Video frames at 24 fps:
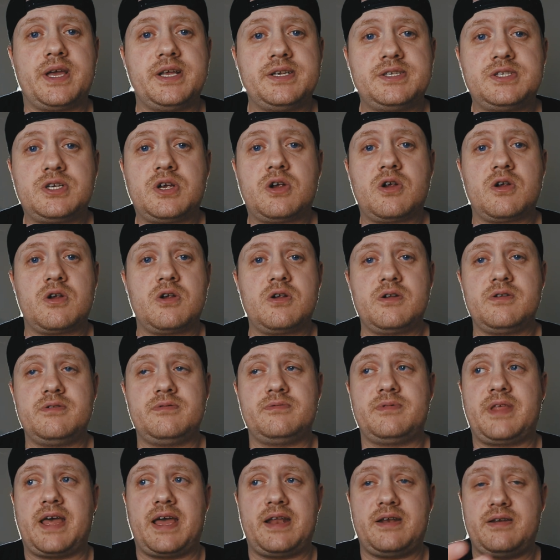I could
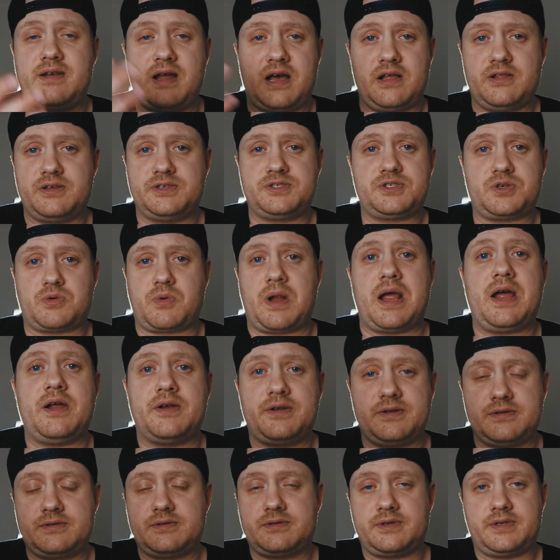turn that knowledge
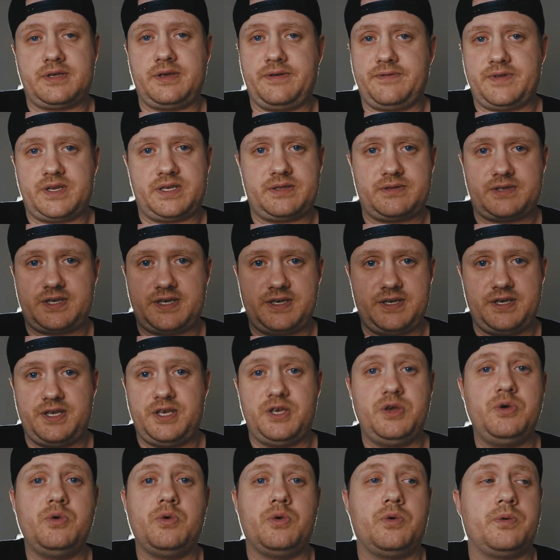around and give it to
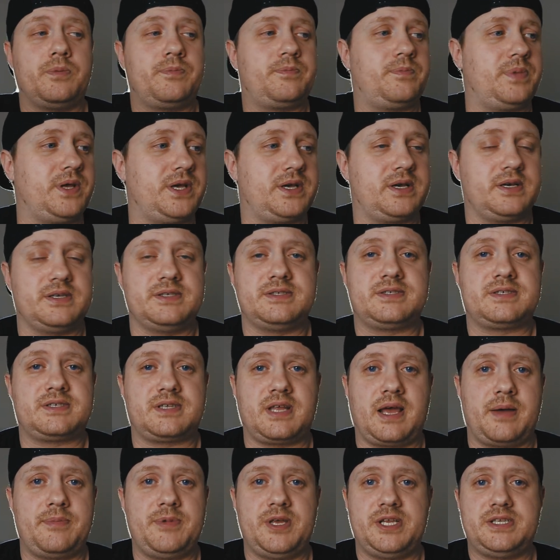you,
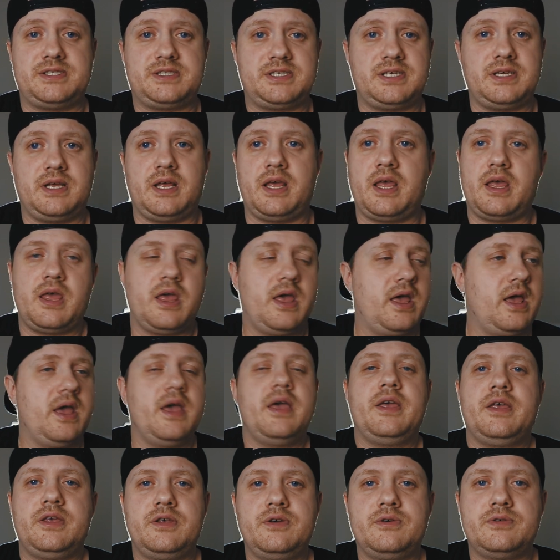because, I mean,
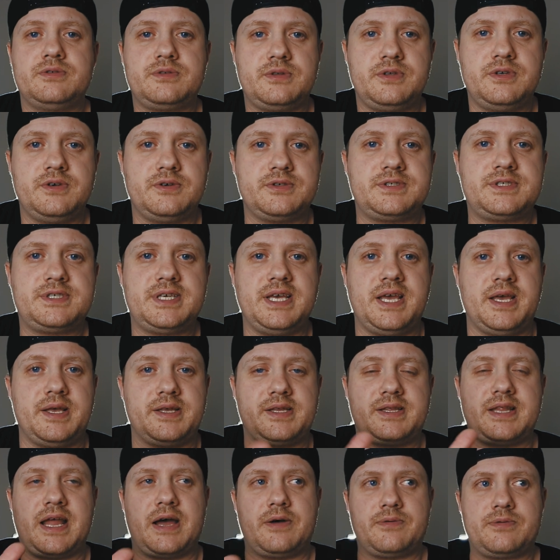you'll
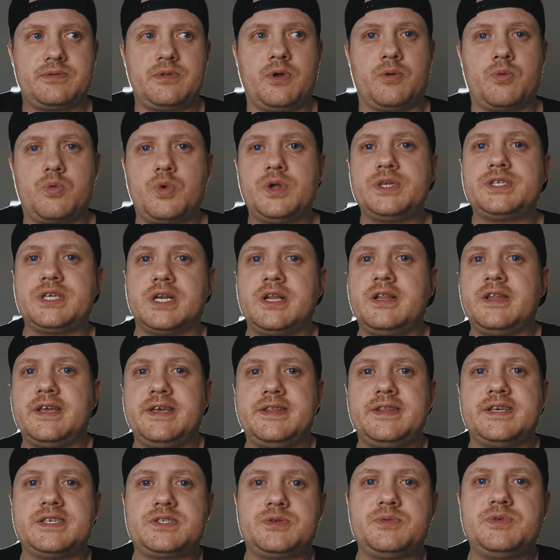see. Now,
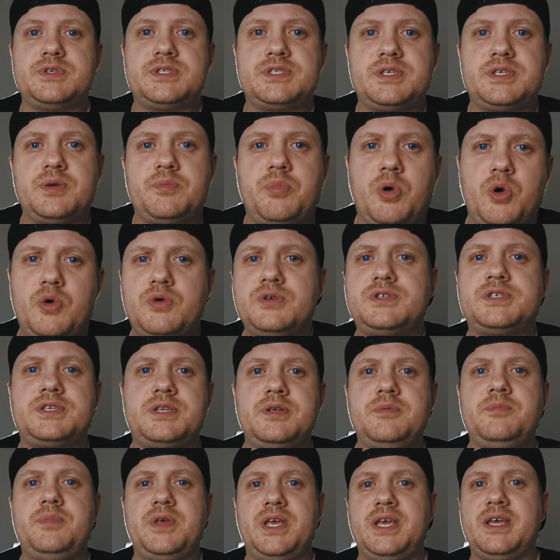originally, this was supposed
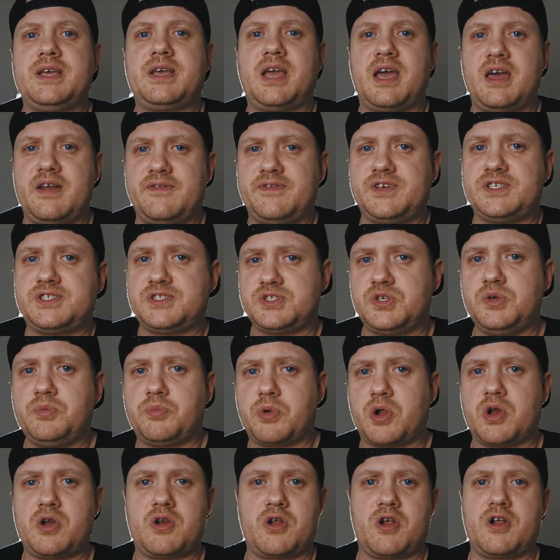to be kind of a
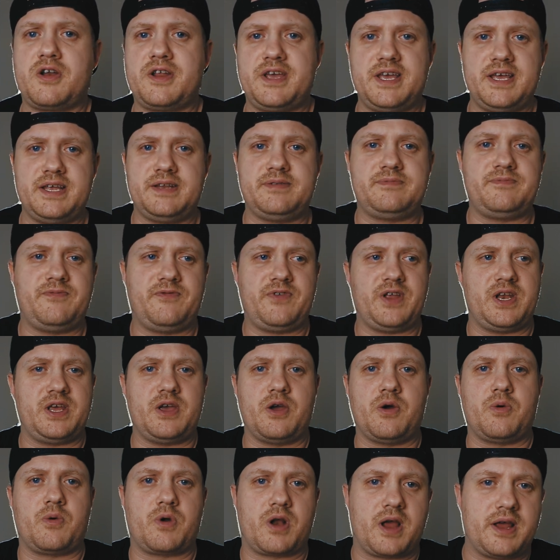super nerdy
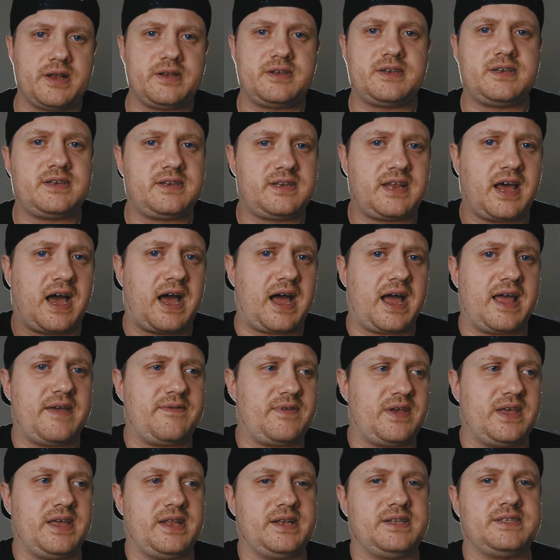video where I
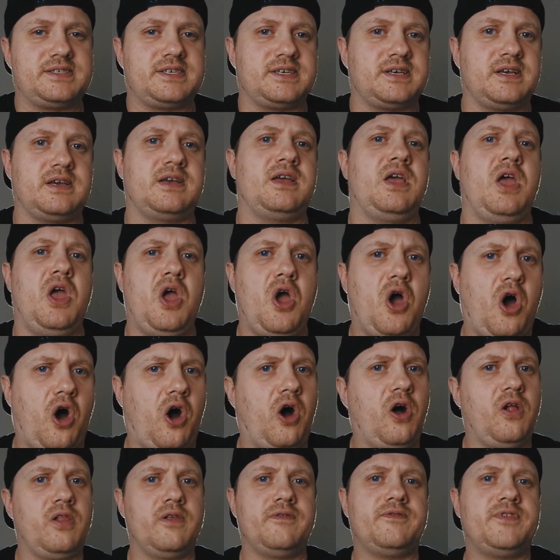dive into
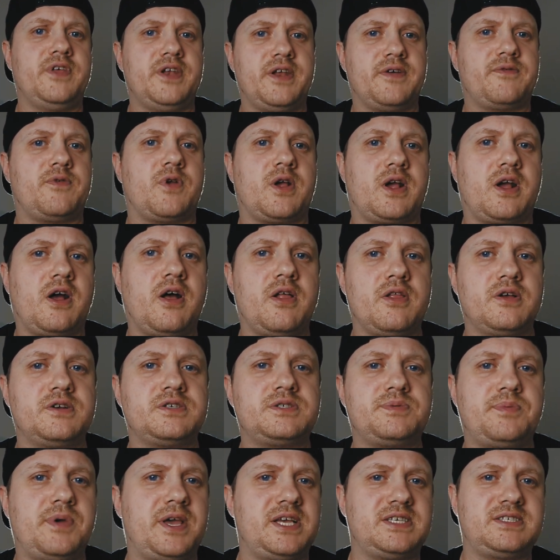all of the different color
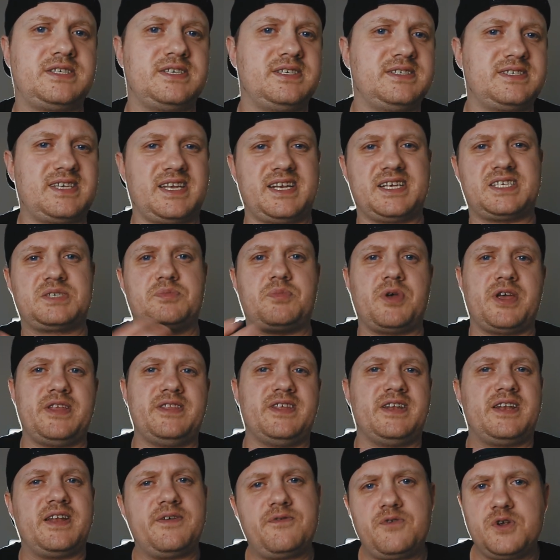spaces and explain
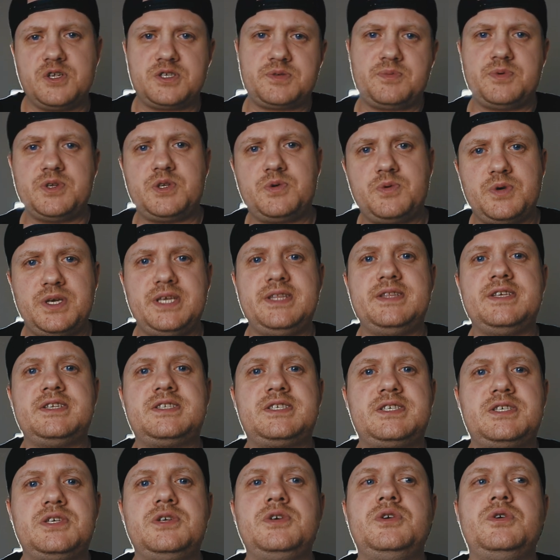the difference between the
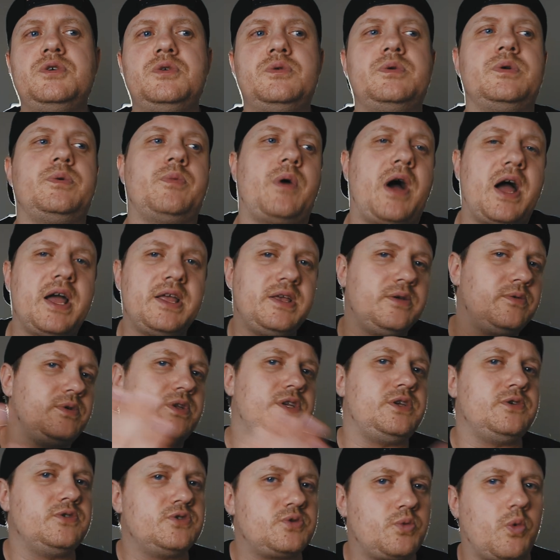two and why you
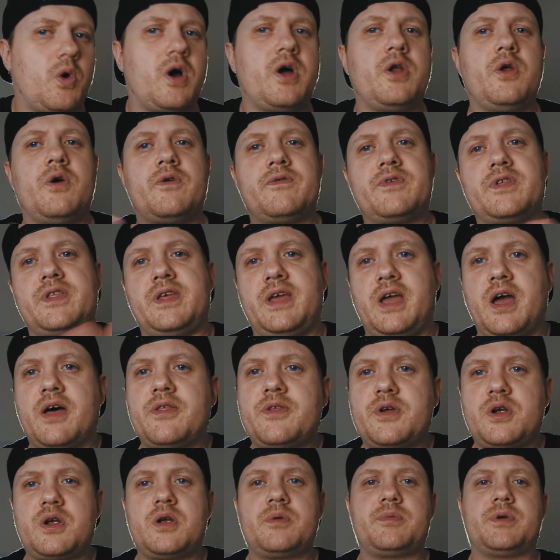would use one over the
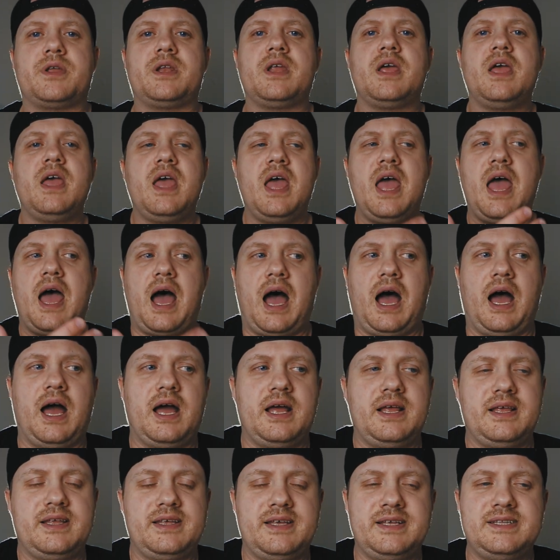other, but
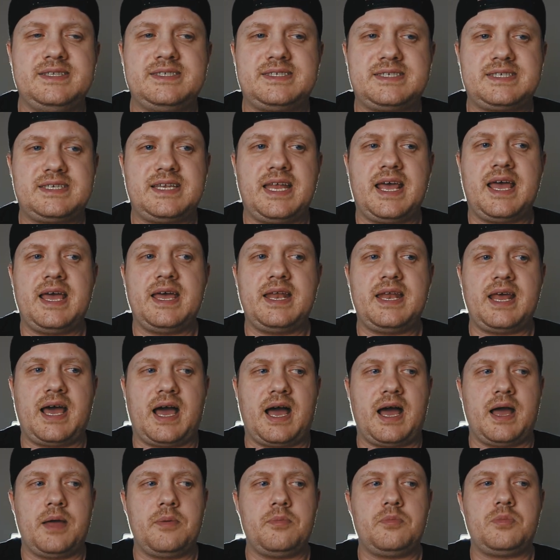instead,
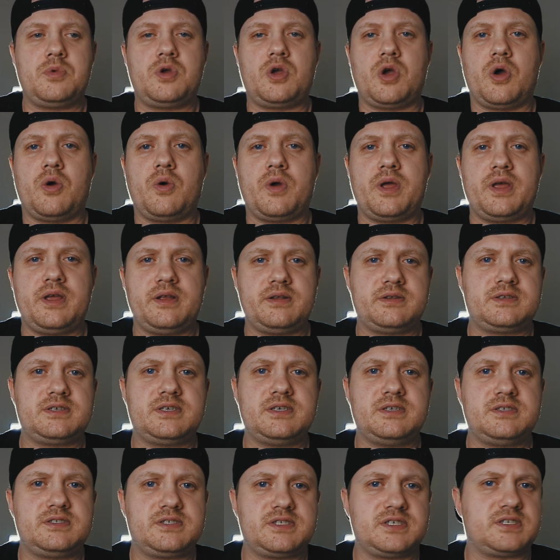I'm going
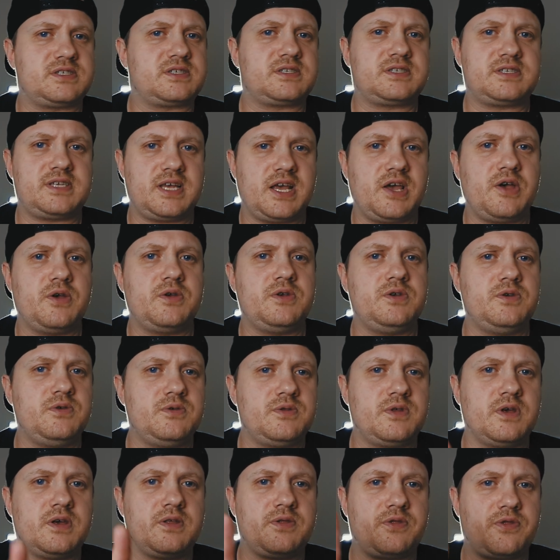to just tell
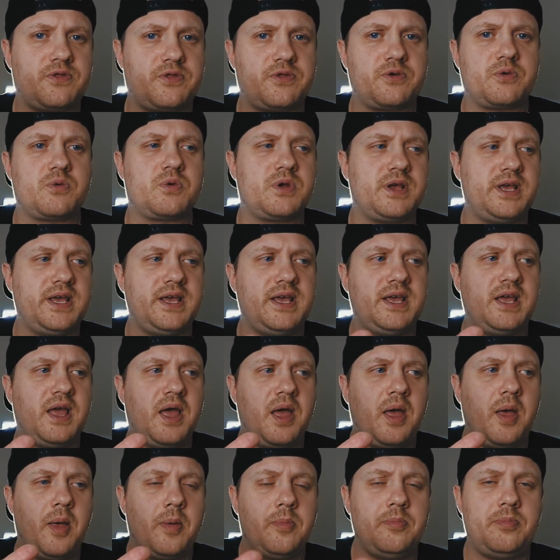you the three
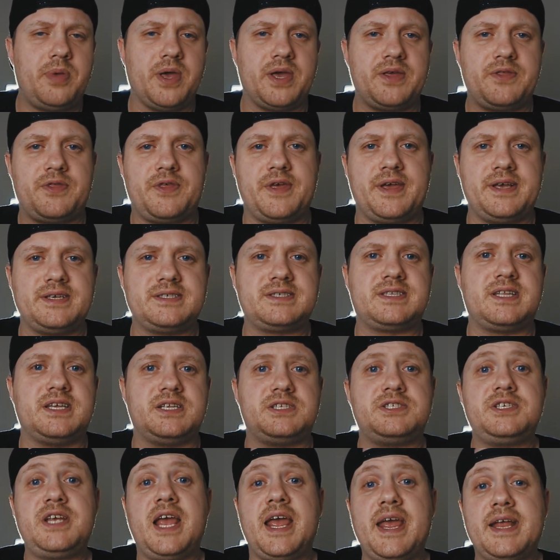big things
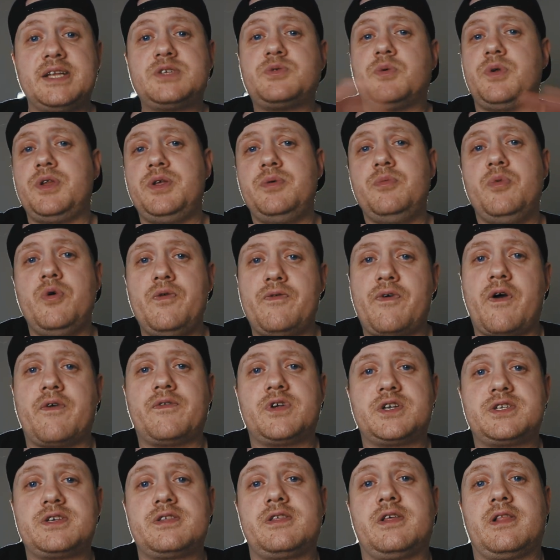that change when you move
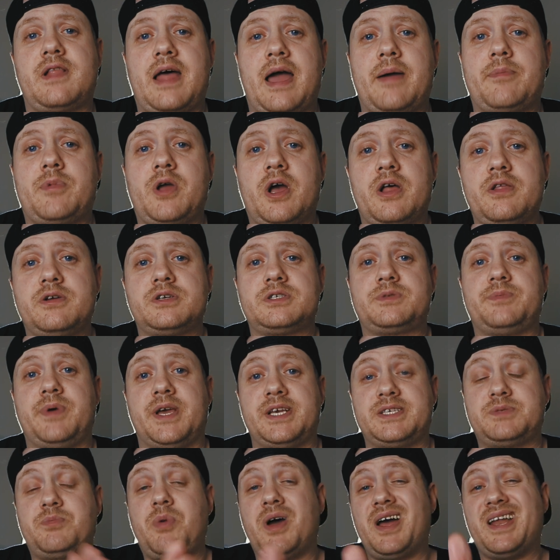over to the lab color
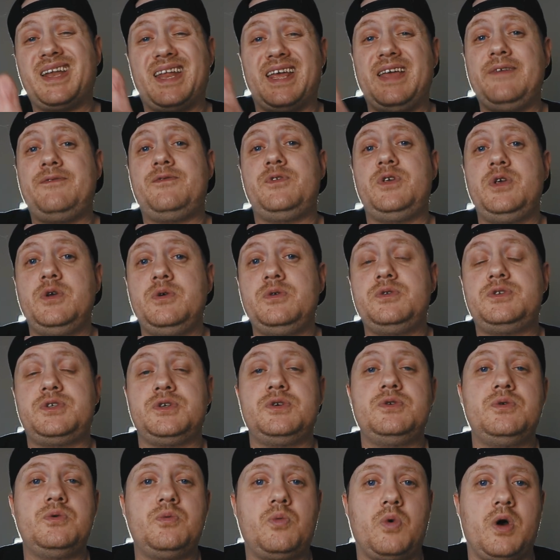space. But if you
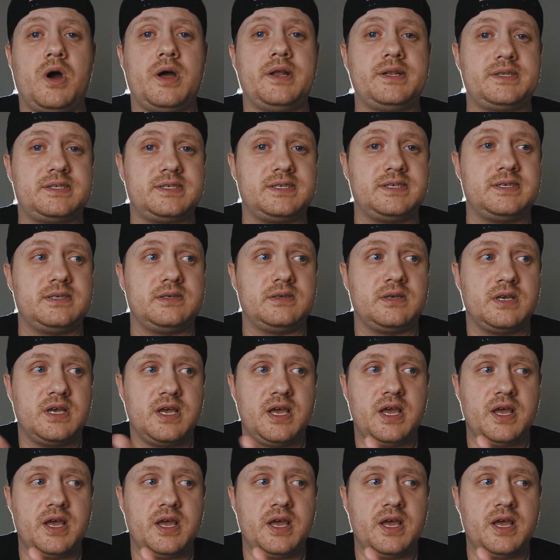do want to